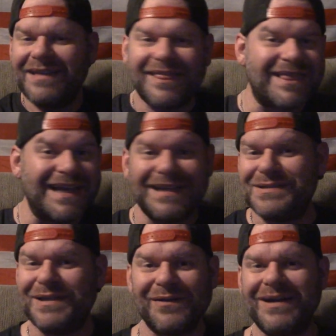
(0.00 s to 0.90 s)

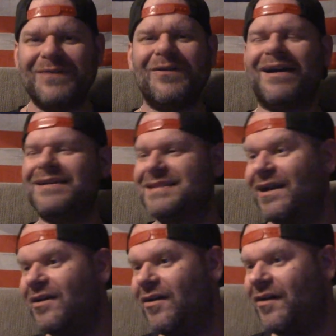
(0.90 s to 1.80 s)
thing to it where it's
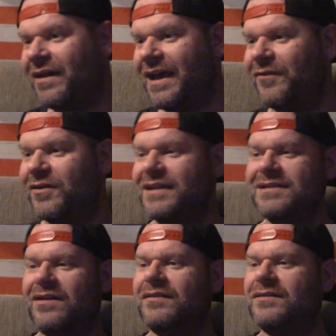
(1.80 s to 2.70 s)
like, oh, okay, well,
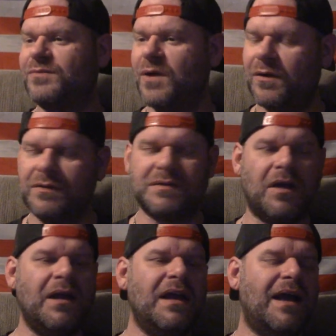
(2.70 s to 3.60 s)
he's on this road.
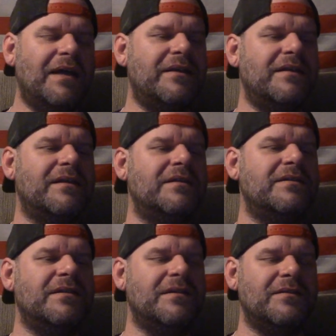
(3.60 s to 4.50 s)
So, and then
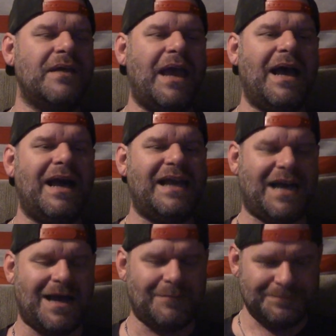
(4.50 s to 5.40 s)
the AI
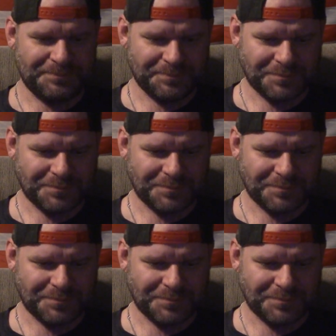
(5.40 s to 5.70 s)
cop